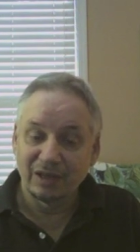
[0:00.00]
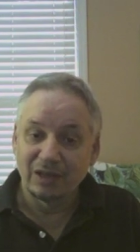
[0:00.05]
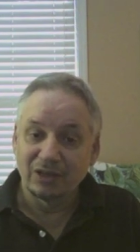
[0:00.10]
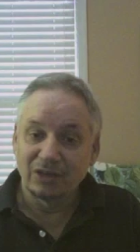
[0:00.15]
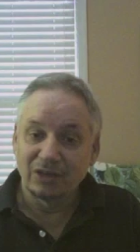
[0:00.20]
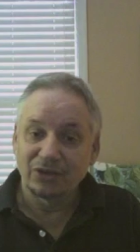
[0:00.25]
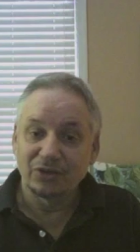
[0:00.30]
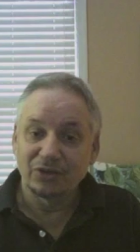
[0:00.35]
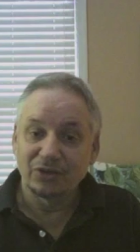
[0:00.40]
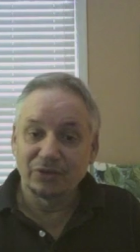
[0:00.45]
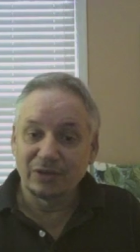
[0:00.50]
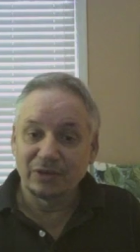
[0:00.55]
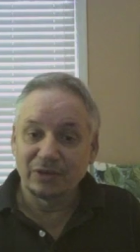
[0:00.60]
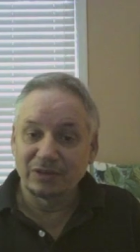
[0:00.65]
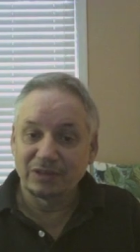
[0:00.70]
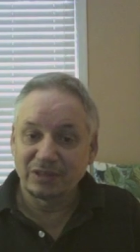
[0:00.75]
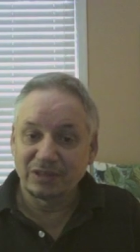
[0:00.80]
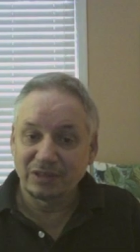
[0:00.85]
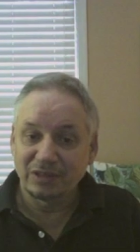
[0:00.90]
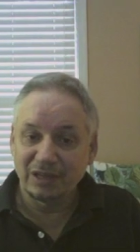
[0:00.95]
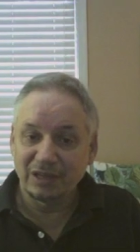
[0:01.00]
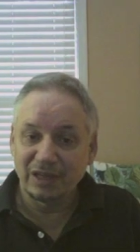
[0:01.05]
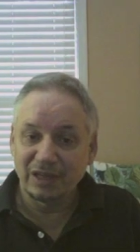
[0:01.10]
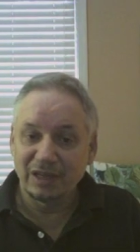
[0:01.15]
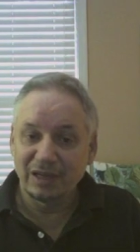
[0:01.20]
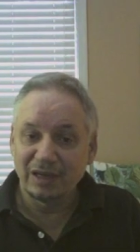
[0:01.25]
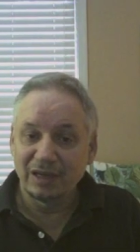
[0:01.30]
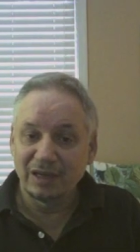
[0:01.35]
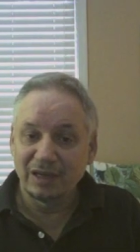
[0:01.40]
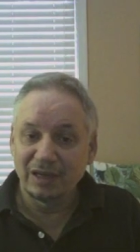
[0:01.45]
so you can
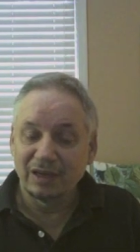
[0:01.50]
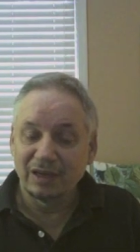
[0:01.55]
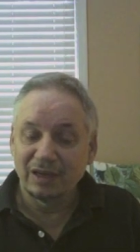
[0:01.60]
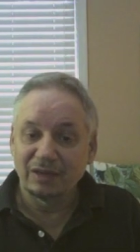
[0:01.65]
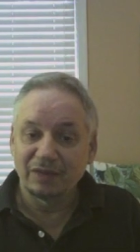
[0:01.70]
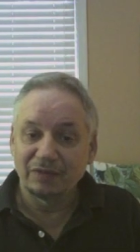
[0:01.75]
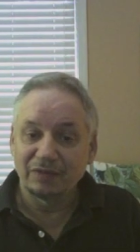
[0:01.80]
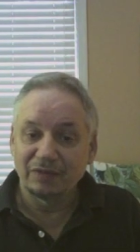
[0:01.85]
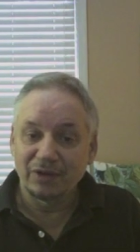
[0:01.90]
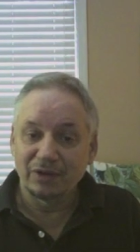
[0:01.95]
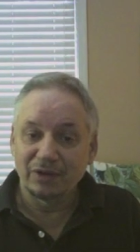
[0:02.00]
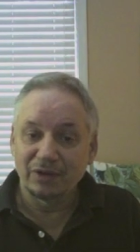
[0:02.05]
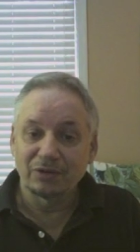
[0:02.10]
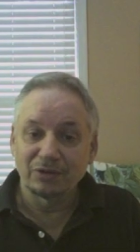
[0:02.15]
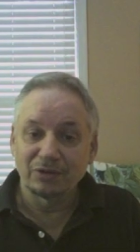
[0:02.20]
see that there are